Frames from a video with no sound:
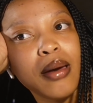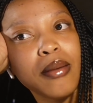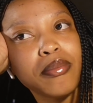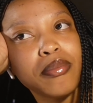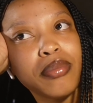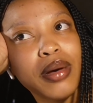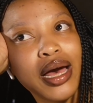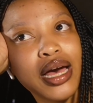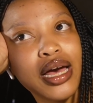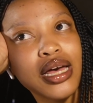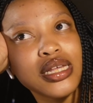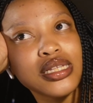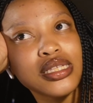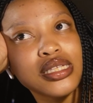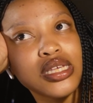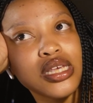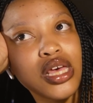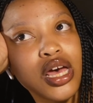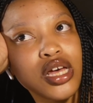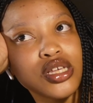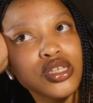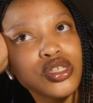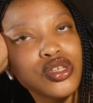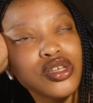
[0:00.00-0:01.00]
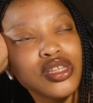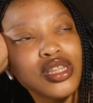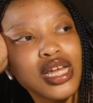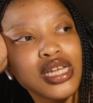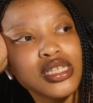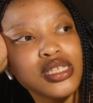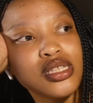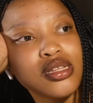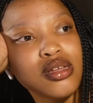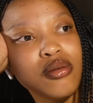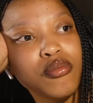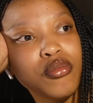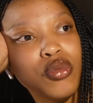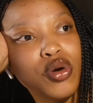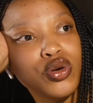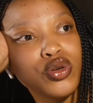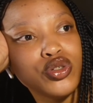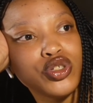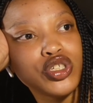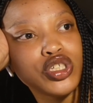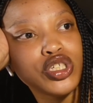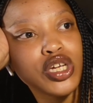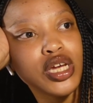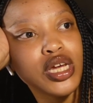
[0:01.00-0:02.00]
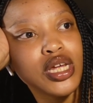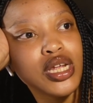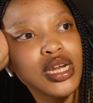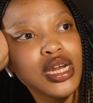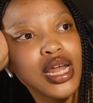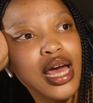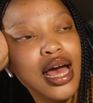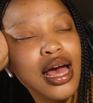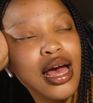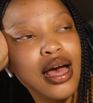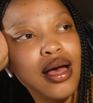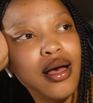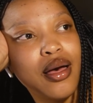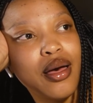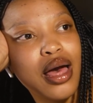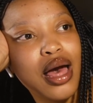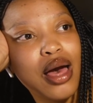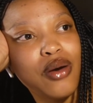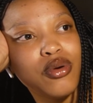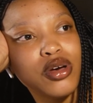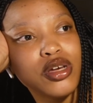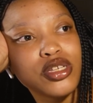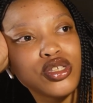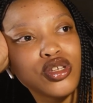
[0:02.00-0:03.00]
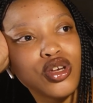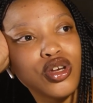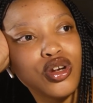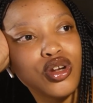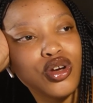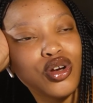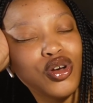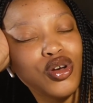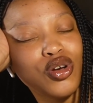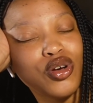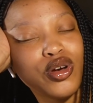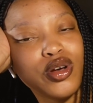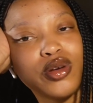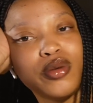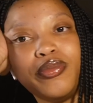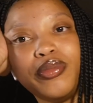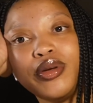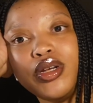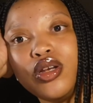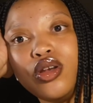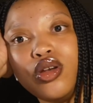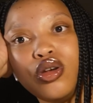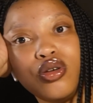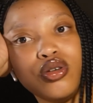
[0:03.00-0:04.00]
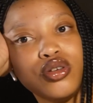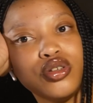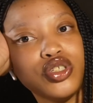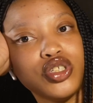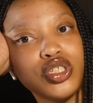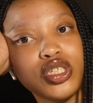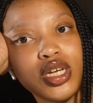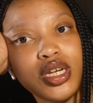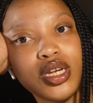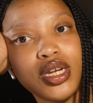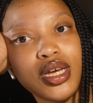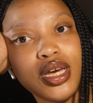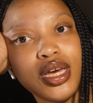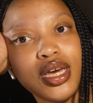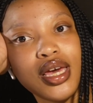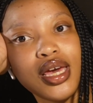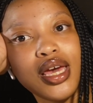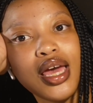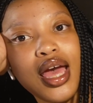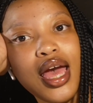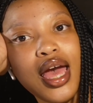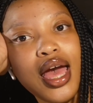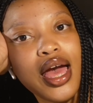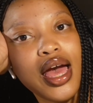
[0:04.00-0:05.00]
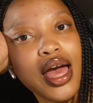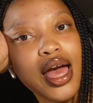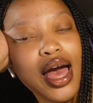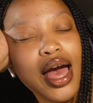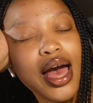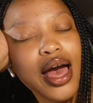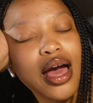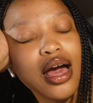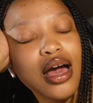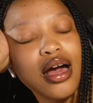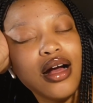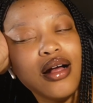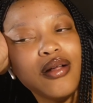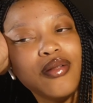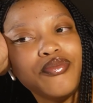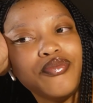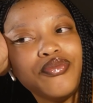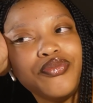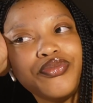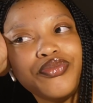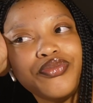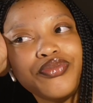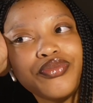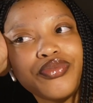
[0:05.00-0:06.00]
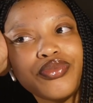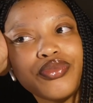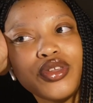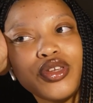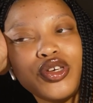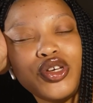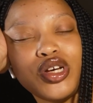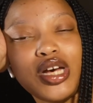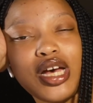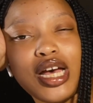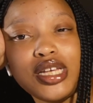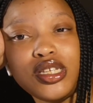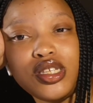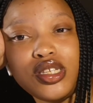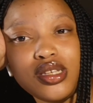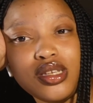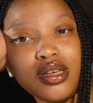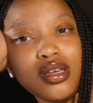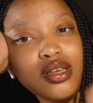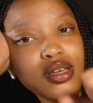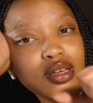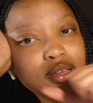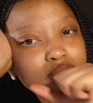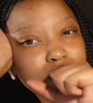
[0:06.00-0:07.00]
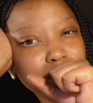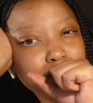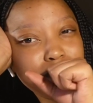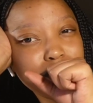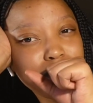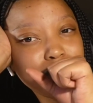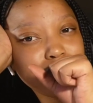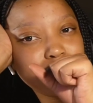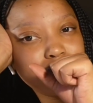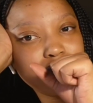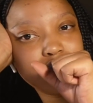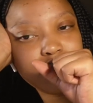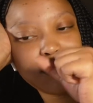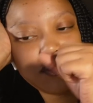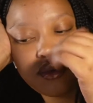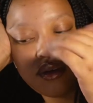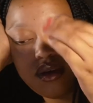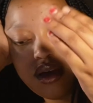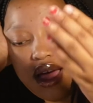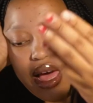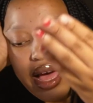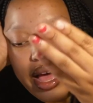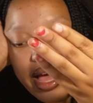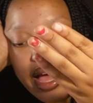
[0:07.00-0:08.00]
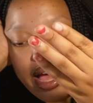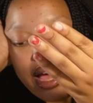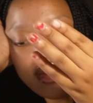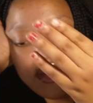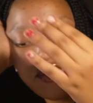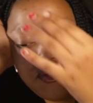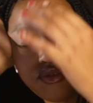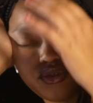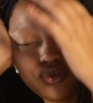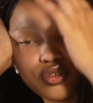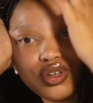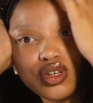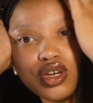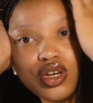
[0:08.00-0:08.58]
But yeah, so that's the motion. I was gonna cook, but load shedding. You guys, I had food